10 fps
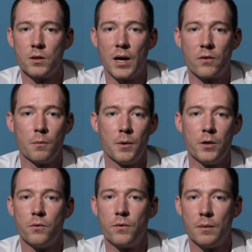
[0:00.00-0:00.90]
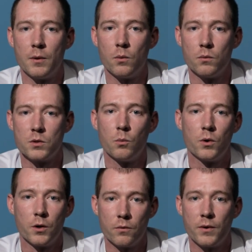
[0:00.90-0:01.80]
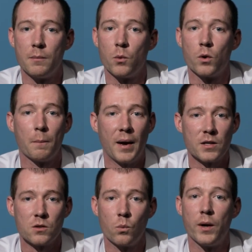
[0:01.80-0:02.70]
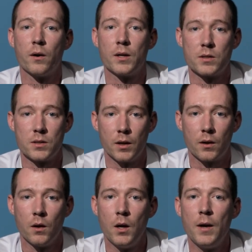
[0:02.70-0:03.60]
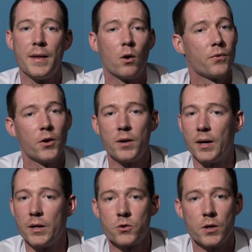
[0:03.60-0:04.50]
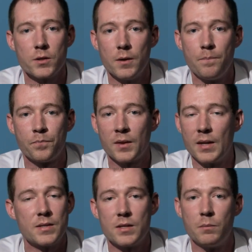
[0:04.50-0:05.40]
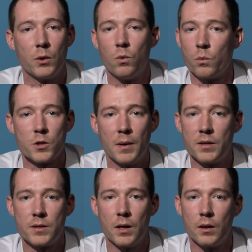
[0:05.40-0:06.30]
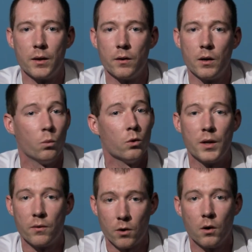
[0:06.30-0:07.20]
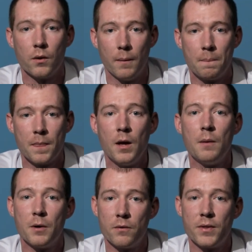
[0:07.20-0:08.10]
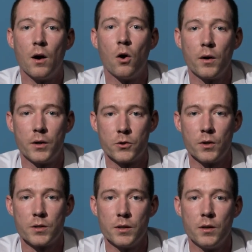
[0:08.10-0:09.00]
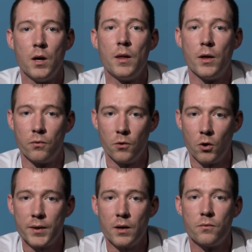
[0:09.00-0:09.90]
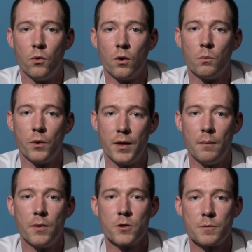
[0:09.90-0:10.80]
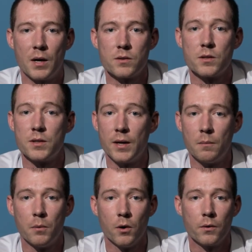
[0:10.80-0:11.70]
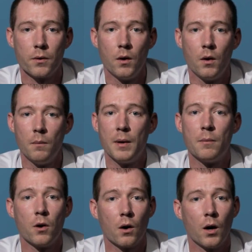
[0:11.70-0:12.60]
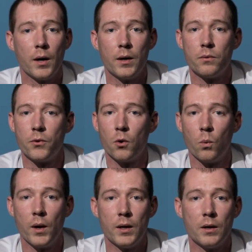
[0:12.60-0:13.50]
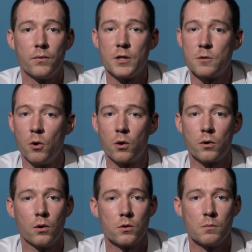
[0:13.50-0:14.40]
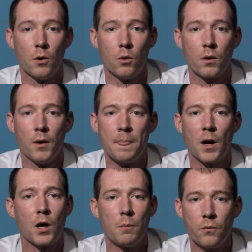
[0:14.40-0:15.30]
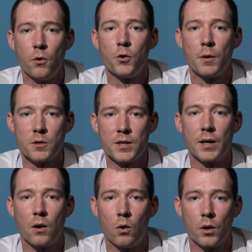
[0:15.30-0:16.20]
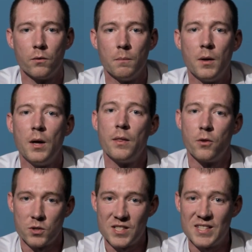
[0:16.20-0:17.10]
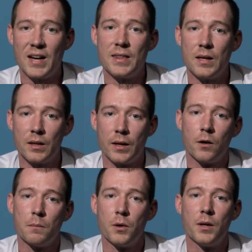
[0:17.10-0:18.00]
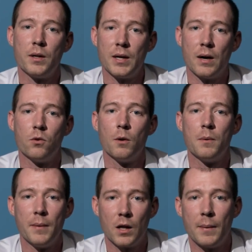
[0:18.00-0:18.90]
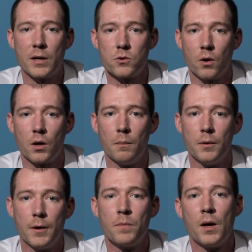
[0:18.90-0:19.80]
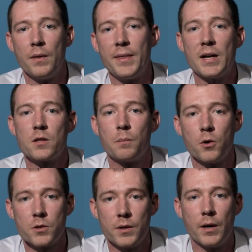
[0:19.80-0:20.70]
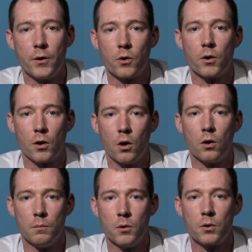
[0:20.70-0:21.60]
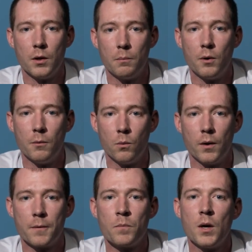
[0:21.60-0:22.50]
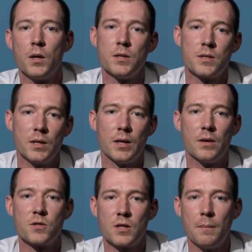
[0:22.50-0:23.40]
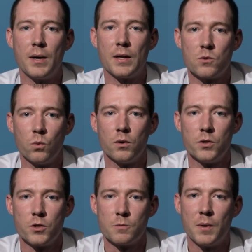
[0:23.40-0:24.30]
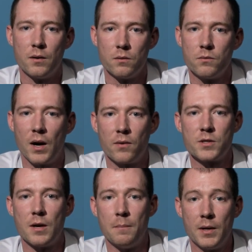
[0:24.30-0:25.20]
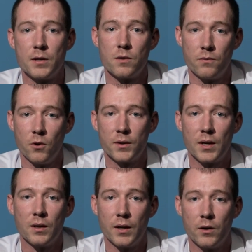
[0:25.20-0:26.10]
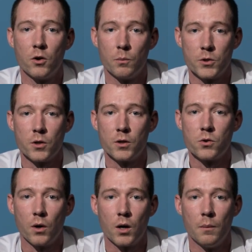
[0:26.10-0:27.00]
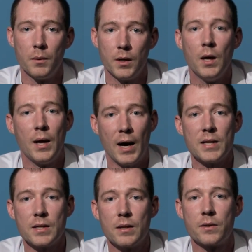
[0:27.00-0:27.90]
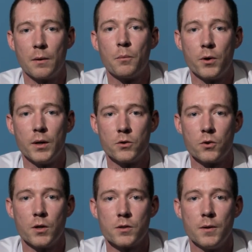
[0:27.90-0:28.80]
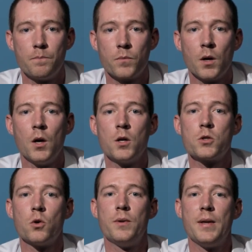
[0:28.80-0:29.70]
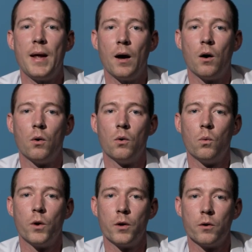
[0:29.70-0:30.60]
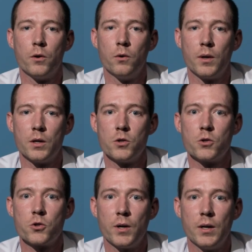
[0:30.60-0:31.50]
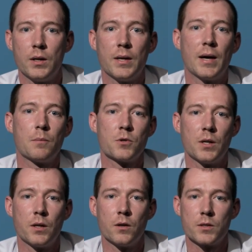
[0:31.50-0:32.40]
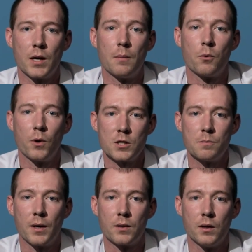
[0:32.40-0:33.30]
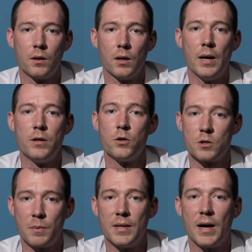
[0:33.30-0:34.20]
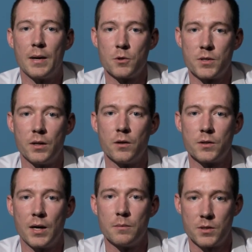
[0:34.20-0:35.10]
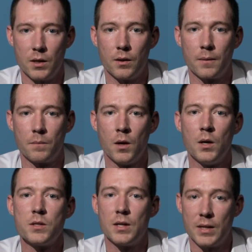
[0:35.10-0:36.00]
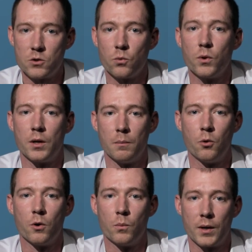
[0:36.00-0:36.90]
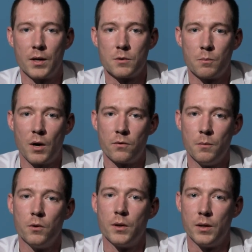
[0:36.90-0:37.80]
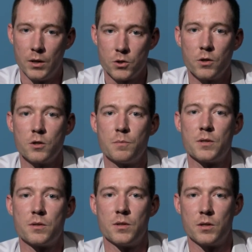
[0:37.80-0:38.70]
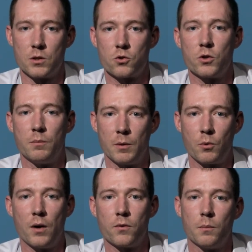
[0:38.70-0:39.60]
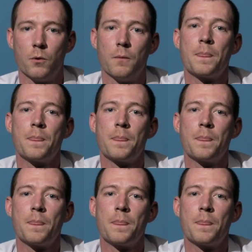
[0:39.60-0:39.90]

God forbid someone in your family were to pass away or get sick. Now, if they're not interested, they simply won't respond to that letter and we'll never call them. But if they are interested, they'll fill out that form with them and their spouse's date of birth, maybe their height, their weight, if they smoke or don't smoke, a couple phone numbers to get a hold of them. They'll sign that letter, put it in the envelope, and mail it back to our company. That's the person that you're going to call to book the appointment with. You see, if somebody is willing to spend 5 or 10 minutes to fill out that letter and return it to our company, I'd say that they're pretty interested. So now what you're doing is you're trading 90% of your time prospecting, and you can spend 90% of your time selling. See, and that's really important when it comes to profitability. The insurance business is extremely profitable.